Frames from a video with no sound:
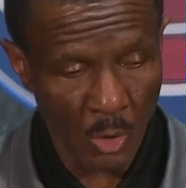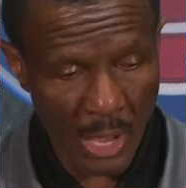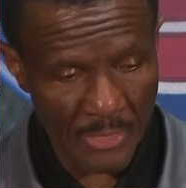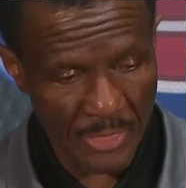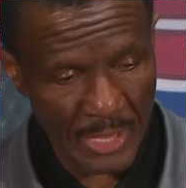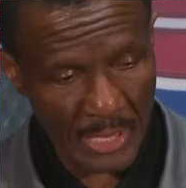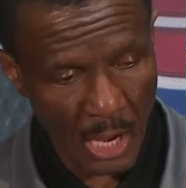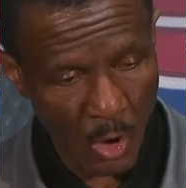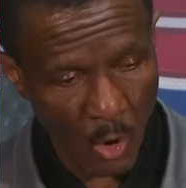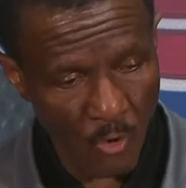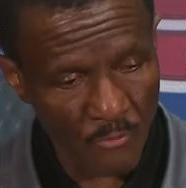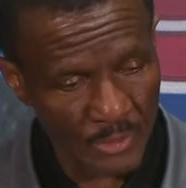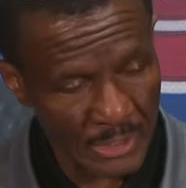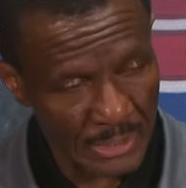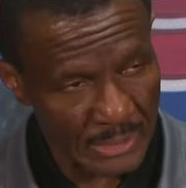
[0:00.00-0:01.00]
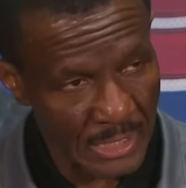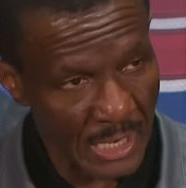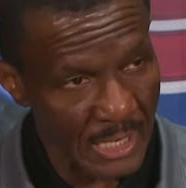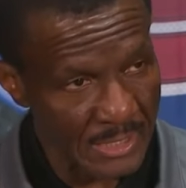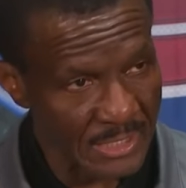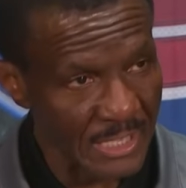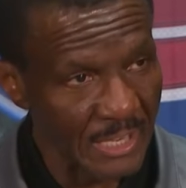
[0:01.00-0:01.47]
I think hopefully it
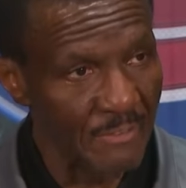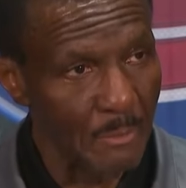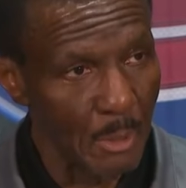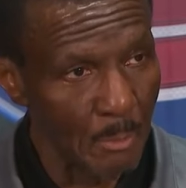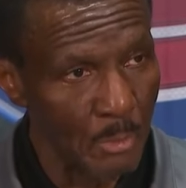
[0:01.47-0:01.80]
does give him a